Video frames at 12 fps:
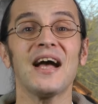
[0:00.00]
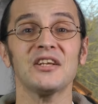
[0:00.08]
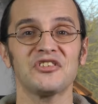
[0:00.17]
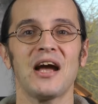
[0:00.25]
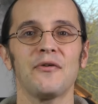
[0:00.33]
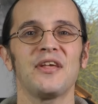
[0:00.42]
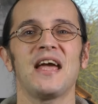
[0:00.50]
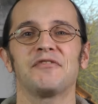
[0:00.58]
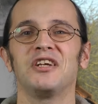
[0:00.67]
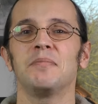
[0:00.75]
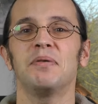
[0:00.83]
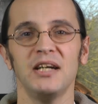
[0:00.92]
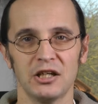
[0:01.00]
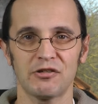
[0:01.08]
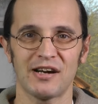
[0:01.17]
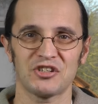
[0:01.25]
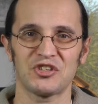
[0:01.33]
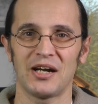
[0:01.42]
That's how the
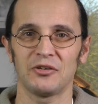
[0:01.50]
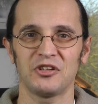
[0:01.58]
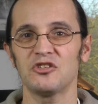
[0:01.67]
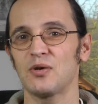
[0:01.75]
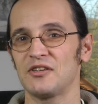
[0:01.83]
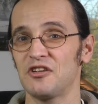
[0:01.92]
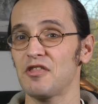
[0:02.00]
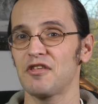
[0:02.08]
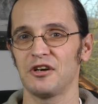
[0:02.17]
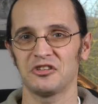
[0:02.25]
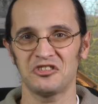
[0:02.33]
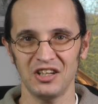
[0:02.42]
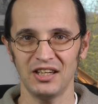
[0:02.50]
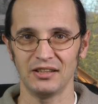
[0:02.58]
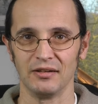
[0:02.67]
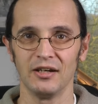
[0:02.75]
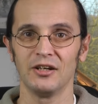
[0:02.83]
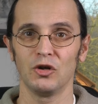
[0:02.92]
FDP crashed out in
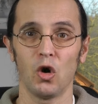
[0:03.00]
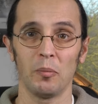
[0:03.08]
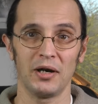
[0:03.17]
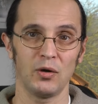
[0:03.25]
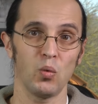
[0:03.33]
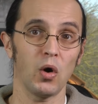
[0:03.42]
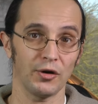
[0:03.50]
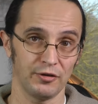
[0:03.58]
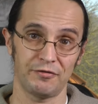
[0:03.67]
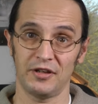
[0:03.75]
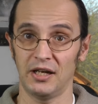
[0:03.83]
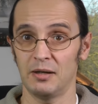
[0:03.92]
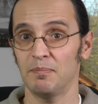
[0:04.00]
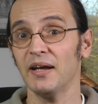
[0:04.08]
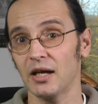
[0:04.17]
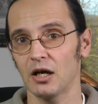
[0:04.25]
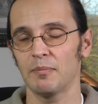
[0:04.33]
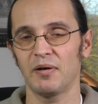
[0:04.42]
2013. Normally one of the
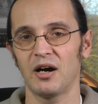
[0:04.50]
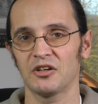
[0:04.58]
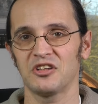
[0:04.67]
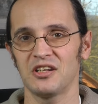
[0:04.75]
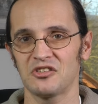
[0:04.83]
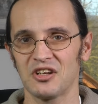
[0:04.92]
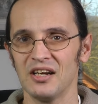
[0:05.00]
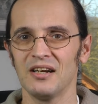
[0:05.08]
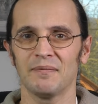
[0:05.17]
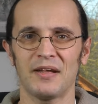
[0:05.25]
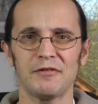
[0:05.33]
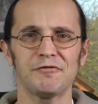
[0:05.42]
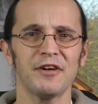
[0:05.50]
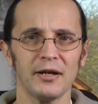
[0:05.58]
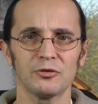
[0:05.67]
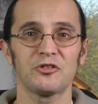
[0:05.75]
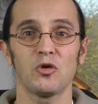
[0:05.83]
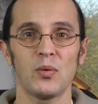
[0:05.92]
bigger parties, they
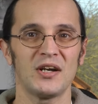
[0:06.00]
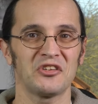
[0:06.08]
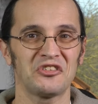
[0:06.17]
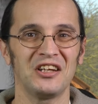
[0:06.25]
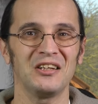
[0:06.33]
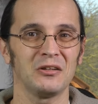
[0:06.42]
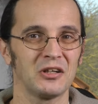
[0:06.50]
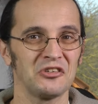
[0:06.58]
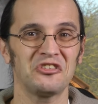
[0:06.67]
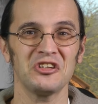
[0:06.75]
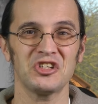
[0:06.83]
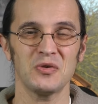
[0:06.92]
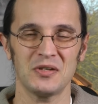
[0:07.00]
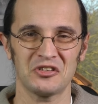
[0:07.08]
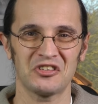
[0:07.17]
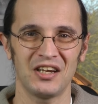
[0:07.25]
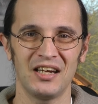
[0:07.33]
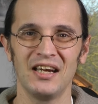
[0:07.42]
failed to win a single
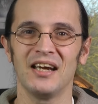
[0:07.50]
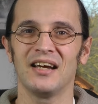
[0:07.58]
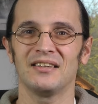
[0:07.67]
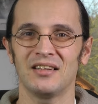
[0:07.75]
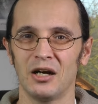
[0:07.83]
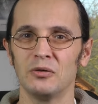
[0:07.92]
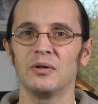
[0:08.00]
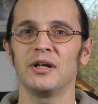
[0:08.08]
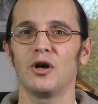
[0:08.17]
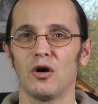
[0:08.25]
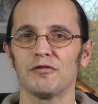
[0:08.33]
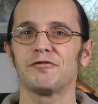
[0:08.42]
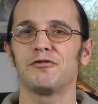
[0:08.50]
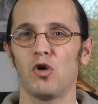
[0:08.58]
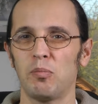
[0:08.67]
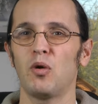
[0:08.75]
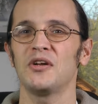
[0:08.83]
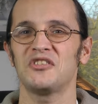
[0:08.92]
constituency and only got
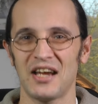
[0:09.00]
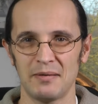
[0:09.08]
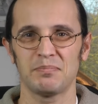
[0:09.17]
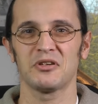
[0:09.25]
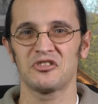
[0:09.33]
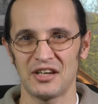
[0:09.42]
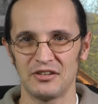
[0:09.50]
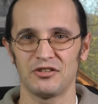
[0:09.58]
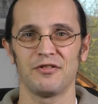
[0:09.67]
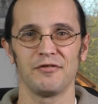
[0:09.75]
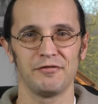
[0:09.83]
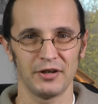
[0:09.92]
4.8% of the